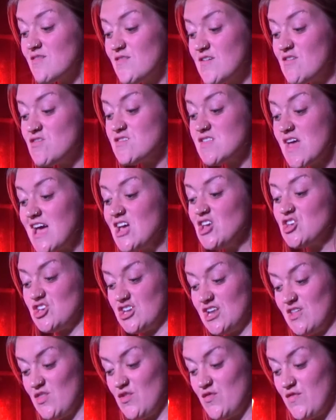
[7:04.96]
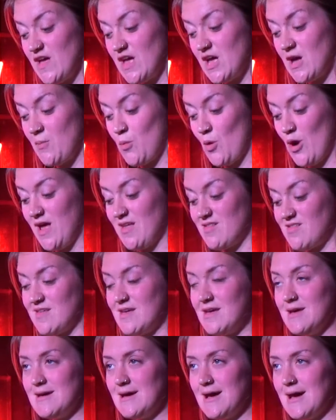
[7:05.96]
of irritation in the finger press,
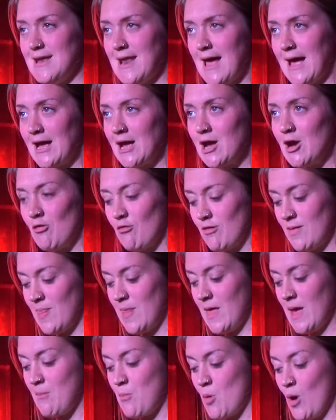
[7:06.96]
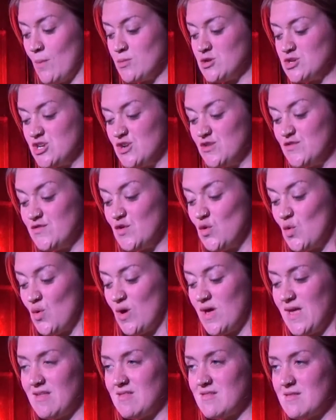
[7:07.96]
an anger in the abruption of
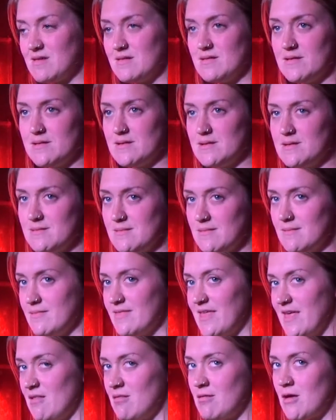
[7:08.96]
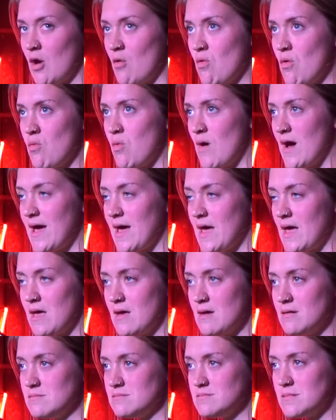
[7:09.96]
noise. They'll go
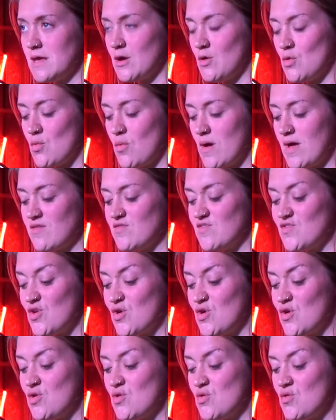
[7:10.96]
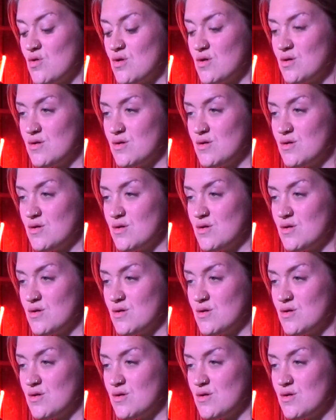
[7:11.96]
away, they always do.